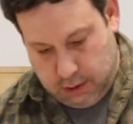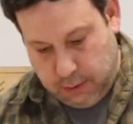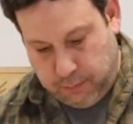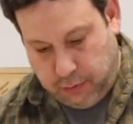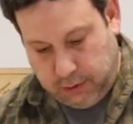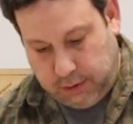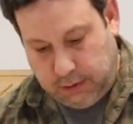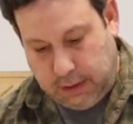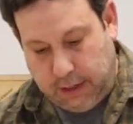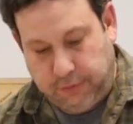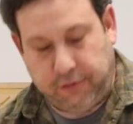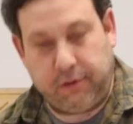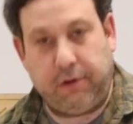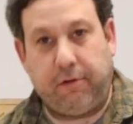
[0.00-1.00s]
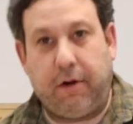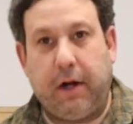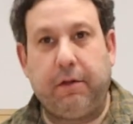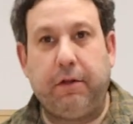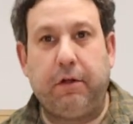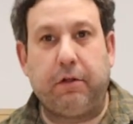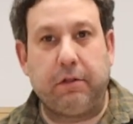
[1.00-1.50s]
and put the laser
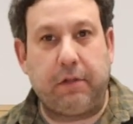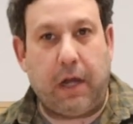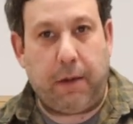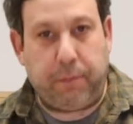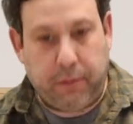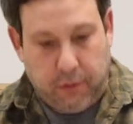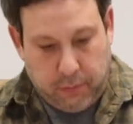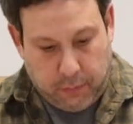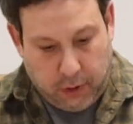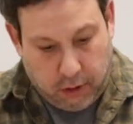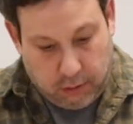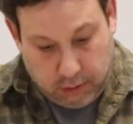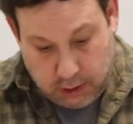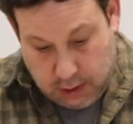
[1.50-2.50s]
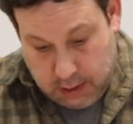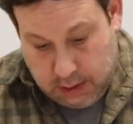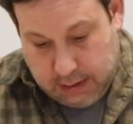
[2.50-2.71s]
directly on top of the bowl.